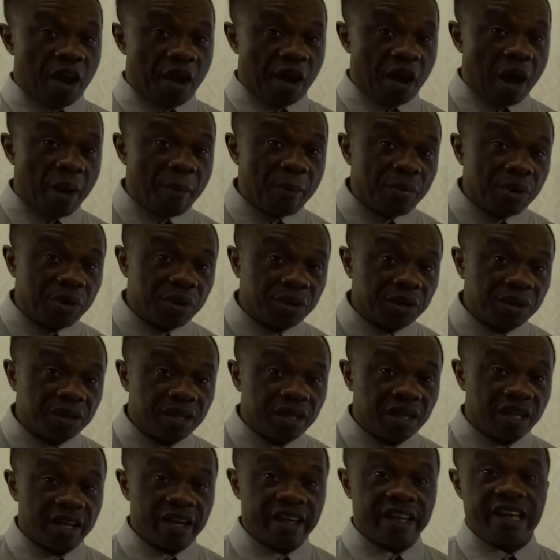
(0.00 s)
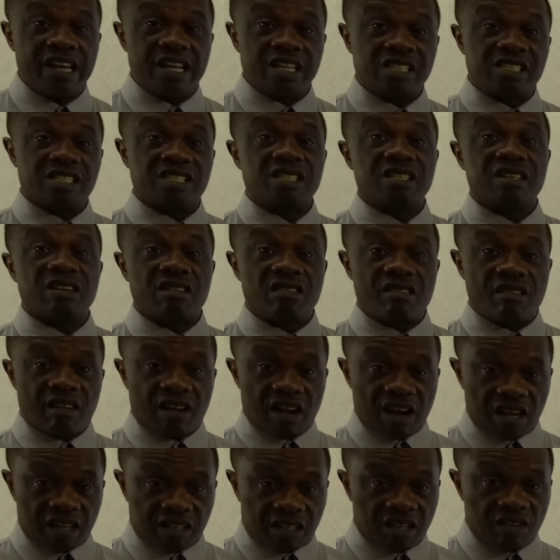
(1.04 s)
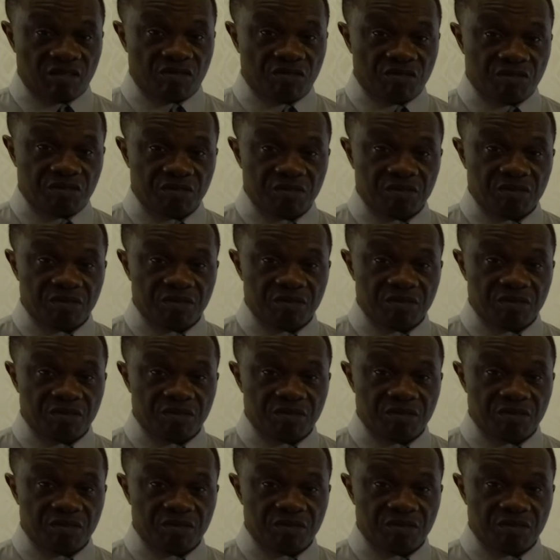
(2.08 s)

a number is relative.